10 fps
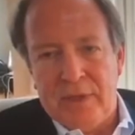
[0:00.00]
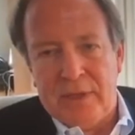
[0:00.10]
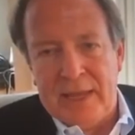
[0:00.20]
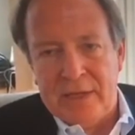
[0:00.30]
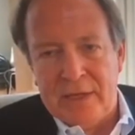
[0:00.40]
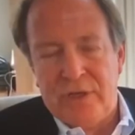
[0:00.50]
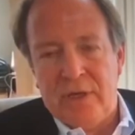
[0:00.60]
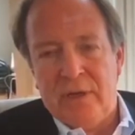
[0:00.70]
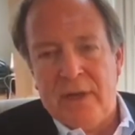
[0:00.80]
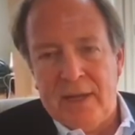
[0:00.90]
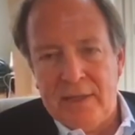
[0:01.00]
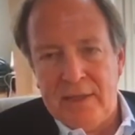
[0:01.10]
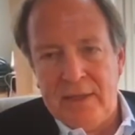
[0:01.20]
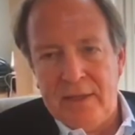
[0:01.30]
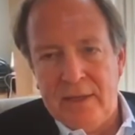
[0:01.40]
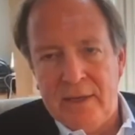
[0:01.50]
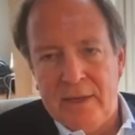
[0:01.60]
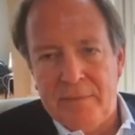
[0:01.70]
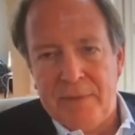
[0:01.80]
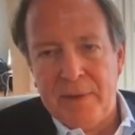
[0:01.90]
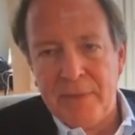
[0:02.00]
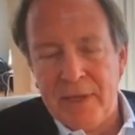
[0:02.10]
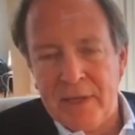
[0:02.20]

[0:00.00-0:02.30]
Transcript: cashier and the public.